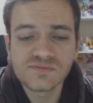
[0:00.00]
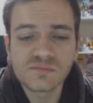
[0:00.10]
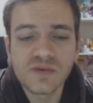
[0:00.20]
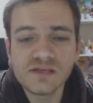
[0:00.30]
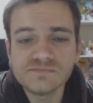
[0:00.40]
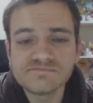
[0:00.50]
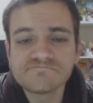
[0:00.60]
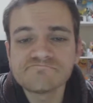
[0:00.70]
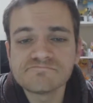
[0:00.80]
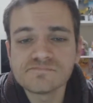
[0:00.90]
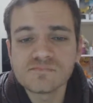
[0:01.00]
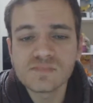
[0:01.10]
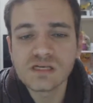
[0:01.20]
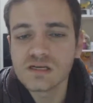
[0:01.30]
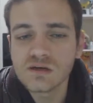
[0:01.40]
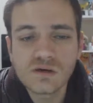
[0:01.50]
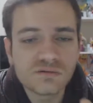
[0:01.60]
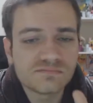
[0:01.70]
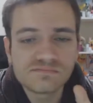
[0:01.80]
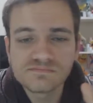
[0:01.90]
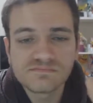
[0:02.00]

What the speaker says: it from me. And